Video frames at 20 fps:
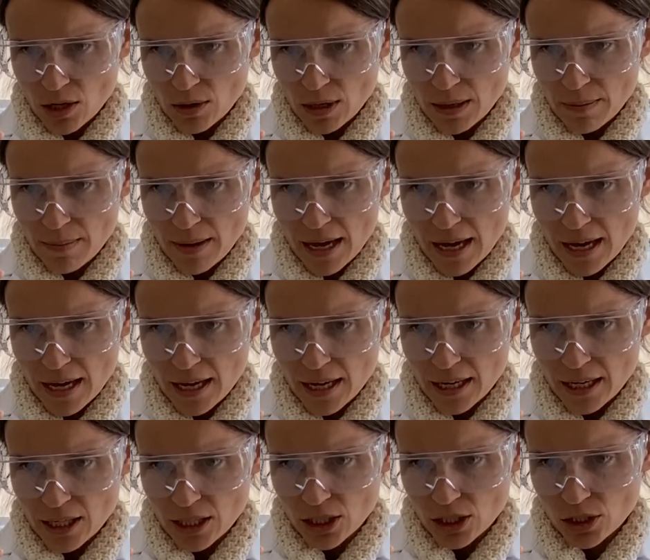I'm
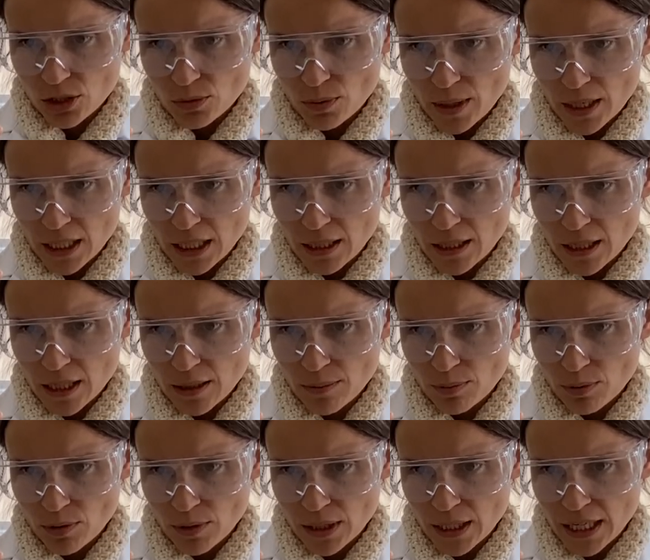at
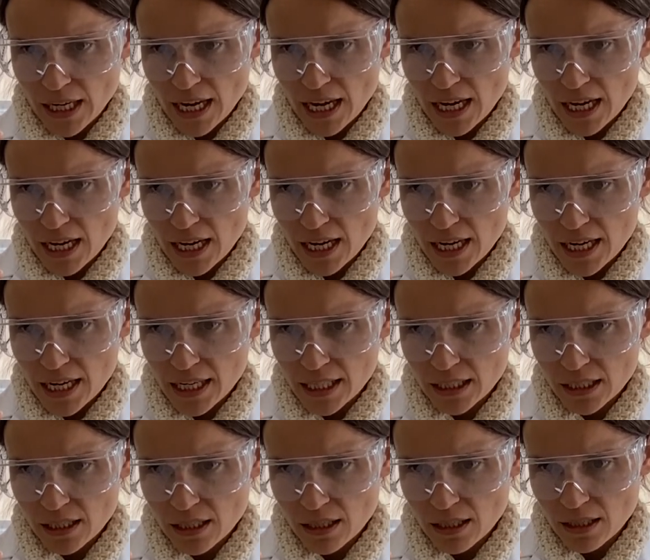
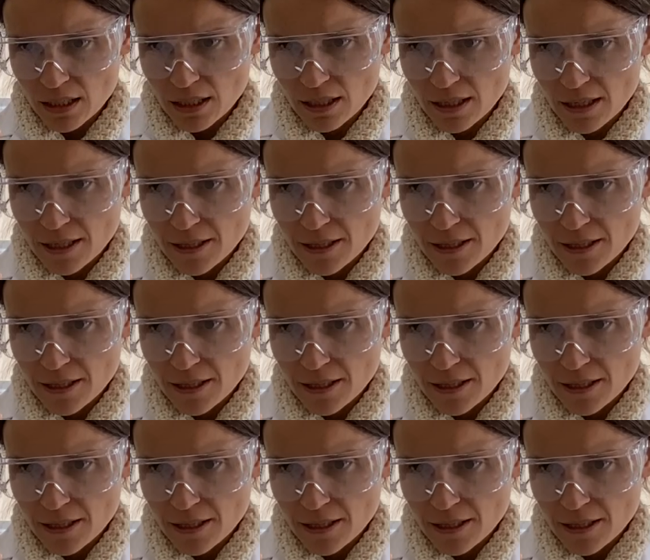20.8